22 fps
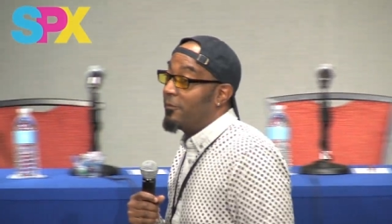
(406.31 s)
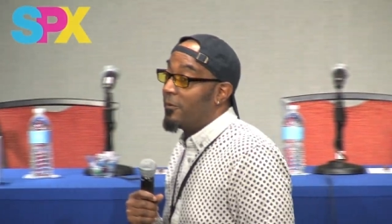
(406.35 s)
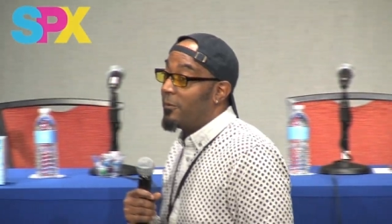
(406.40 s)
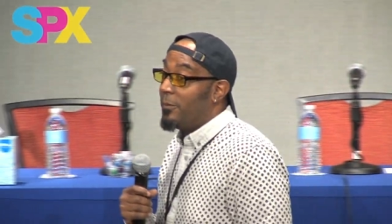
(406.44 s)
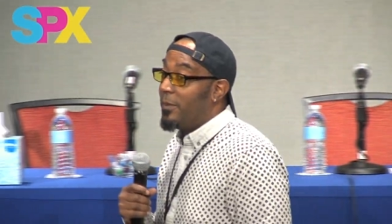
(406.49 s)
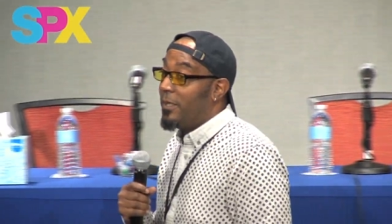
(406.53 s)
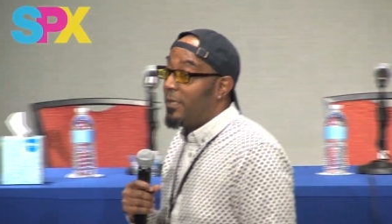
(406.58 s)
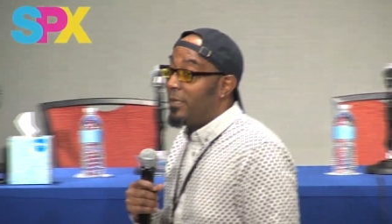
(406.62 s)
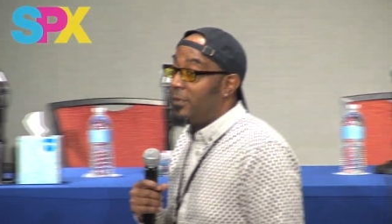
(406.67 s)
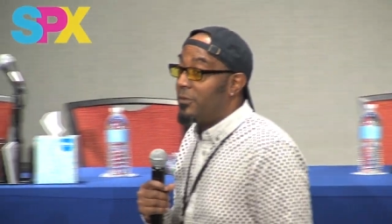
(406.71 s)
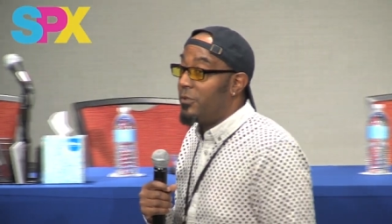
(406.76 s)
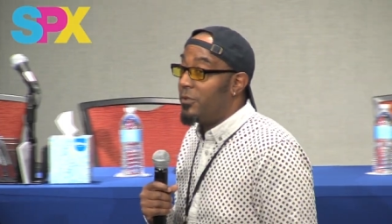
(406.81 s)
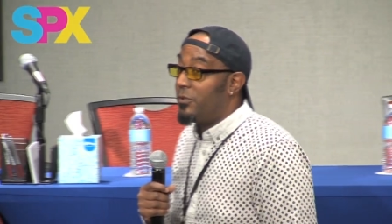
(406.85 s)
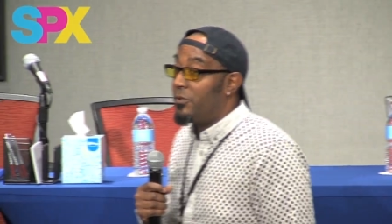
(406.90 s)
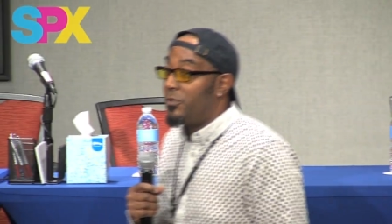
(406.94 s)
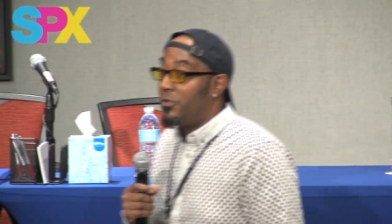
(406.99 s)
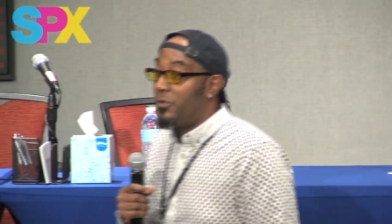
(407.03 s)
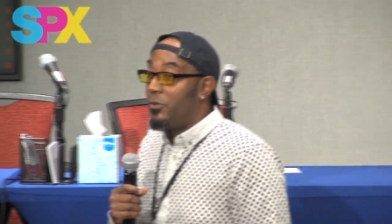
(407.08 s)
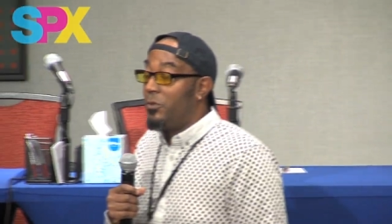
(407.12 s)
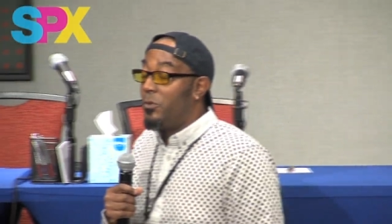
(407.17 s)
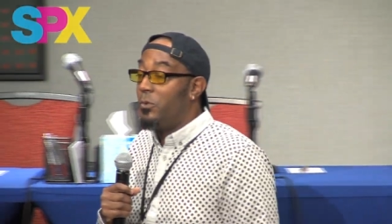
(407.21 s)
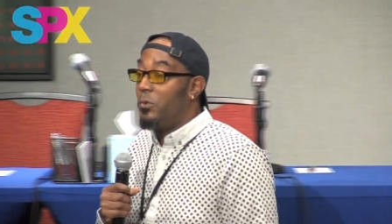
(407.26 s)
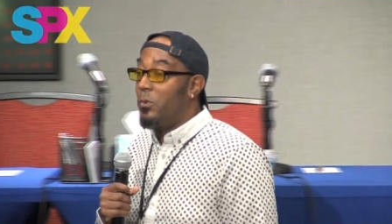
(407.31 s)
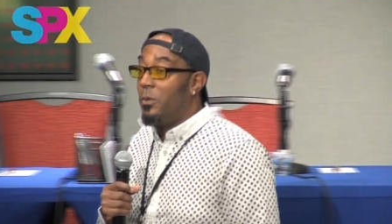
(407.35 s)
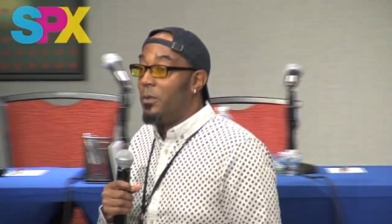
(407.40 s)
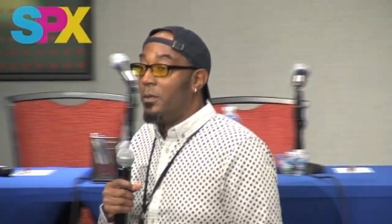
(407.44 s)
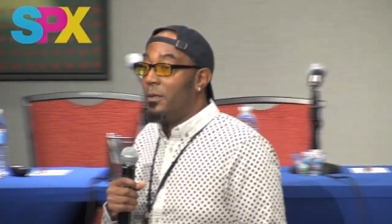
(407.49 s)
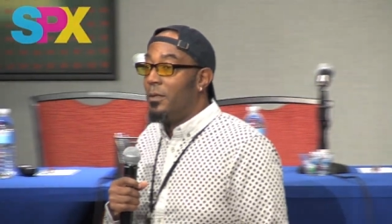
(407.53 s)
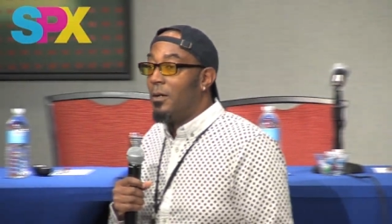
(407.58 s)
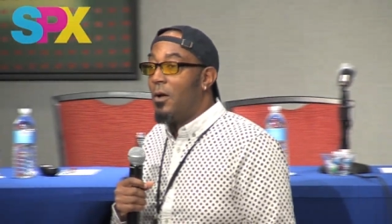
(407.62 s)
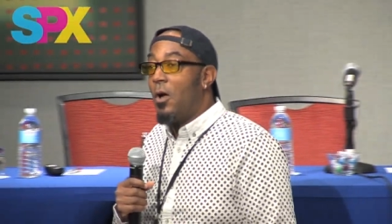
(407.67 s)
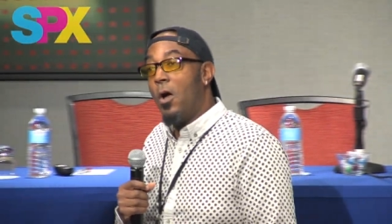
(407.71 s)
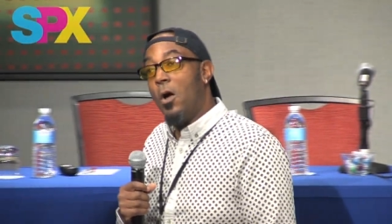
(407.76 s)
for me to do,
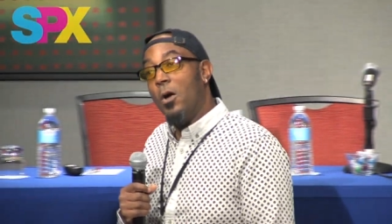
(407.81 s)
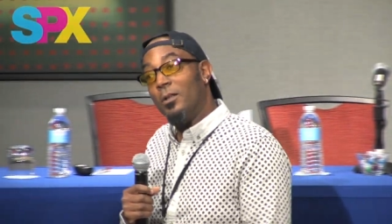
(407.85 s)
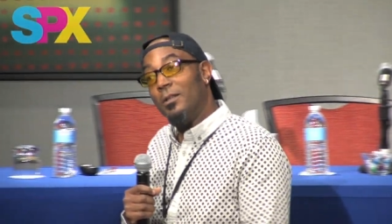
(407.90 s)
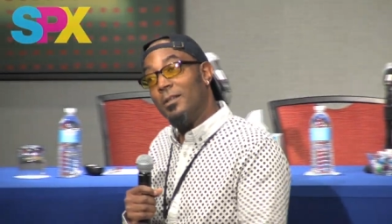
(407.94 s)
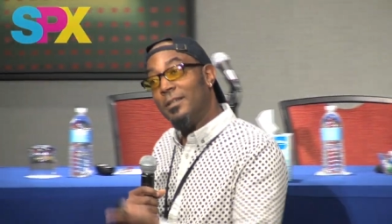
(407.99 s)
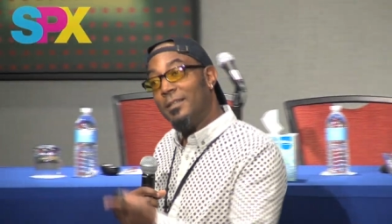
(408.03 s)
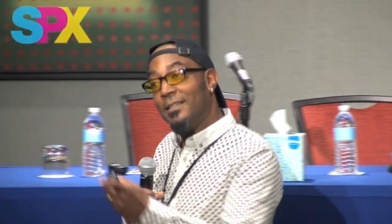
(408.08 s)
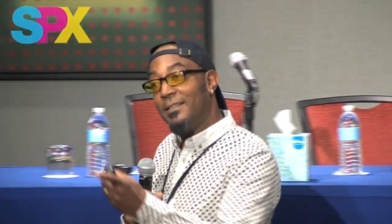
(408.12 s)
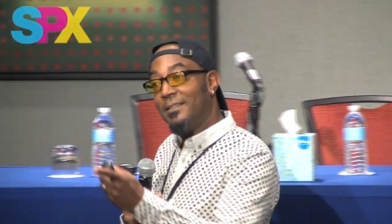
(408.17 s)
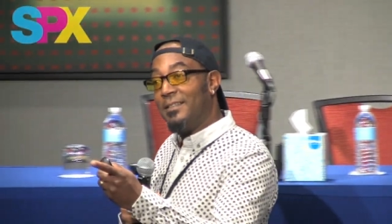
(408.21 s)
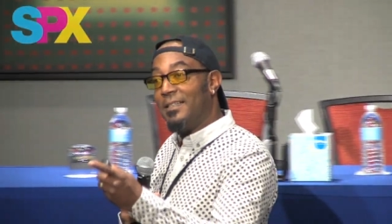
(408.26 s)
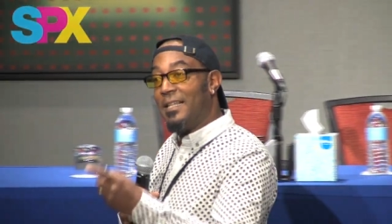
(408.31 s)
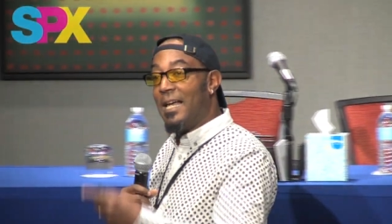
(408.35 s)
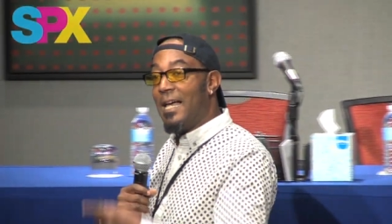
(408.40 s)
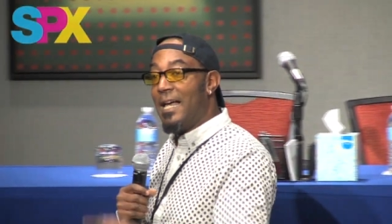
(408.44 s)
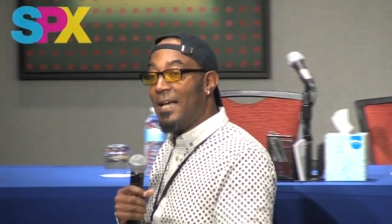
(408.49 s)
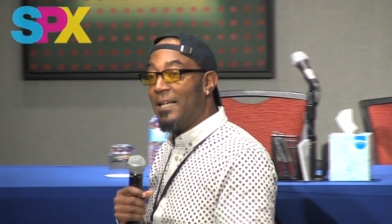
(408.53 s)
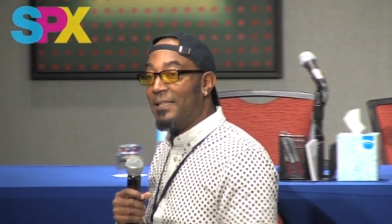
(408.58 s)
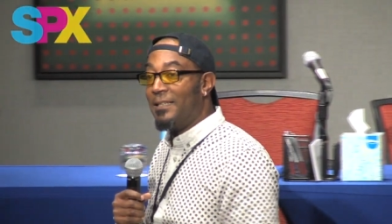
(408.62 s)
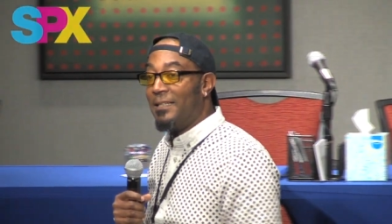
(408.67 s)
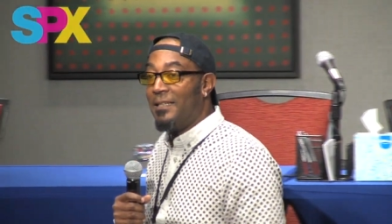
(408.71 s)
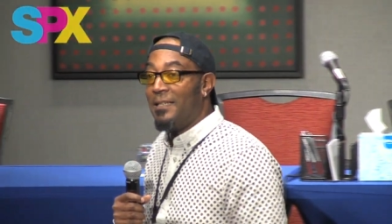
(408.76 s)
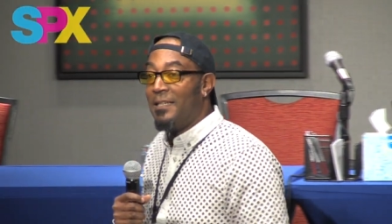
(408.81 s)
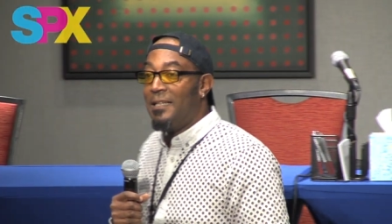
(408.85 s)
oh, look at that.